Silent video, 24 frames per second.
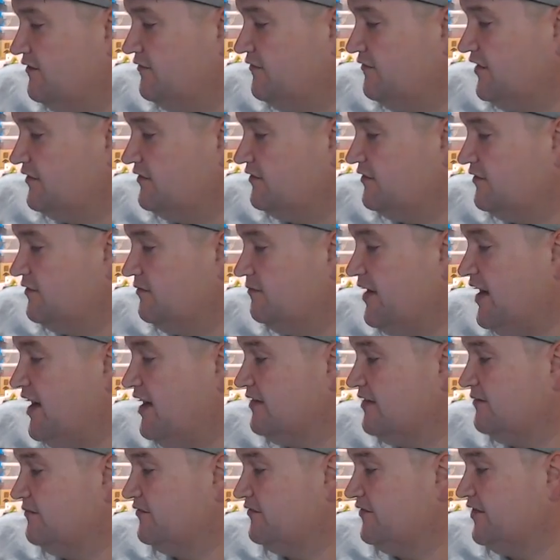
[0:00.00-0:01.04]
the
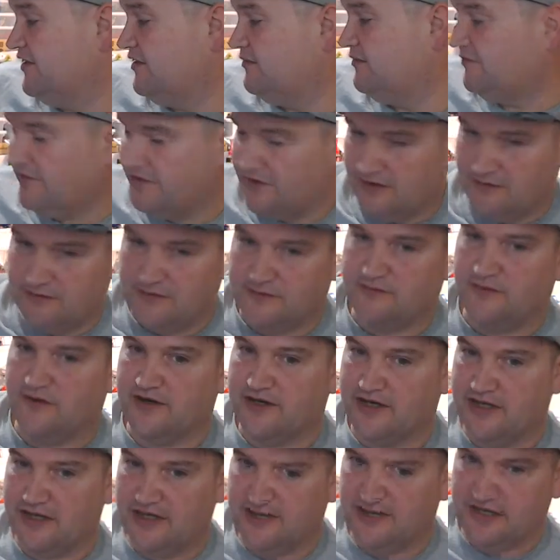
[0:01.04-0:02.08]
bottom 3D printer was
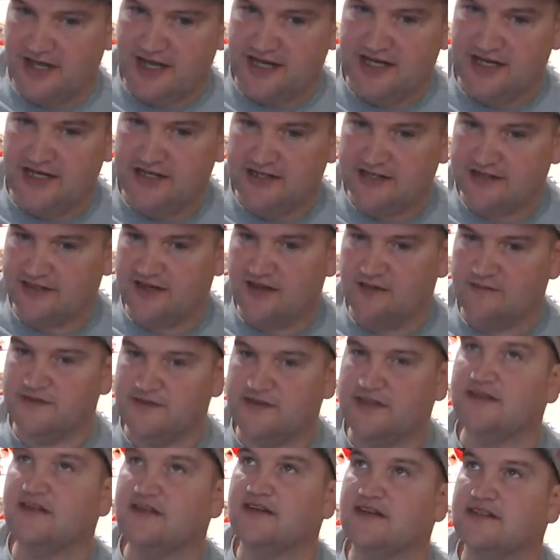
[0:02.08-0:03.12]
working, and he just comes in
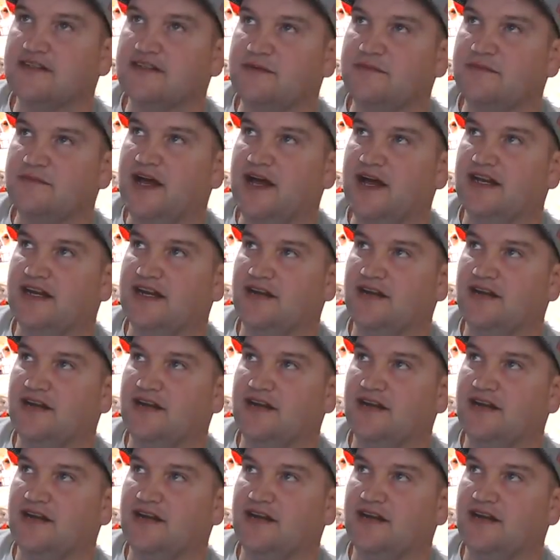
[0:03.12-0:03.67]
and looks up at it.